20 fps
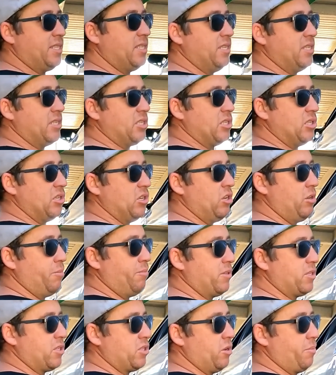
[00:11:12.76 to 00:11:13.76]
is
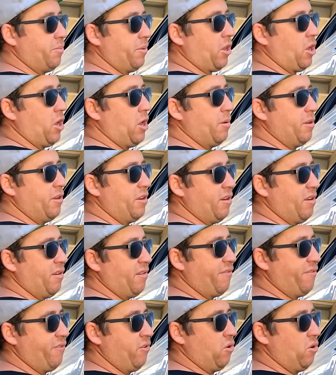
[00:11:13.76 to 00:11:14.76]
super common
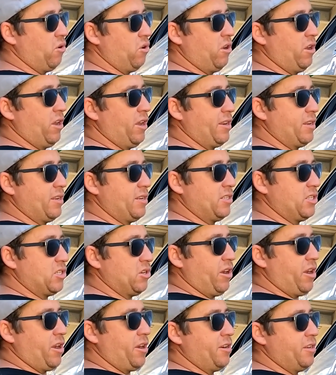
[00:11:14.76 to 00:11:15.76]
for
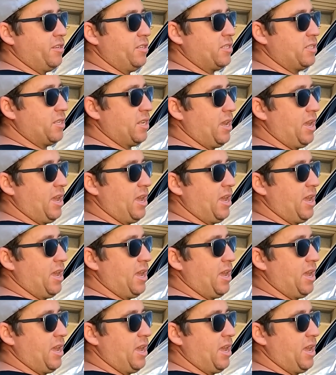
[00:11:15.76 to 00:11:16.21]
Toyotas.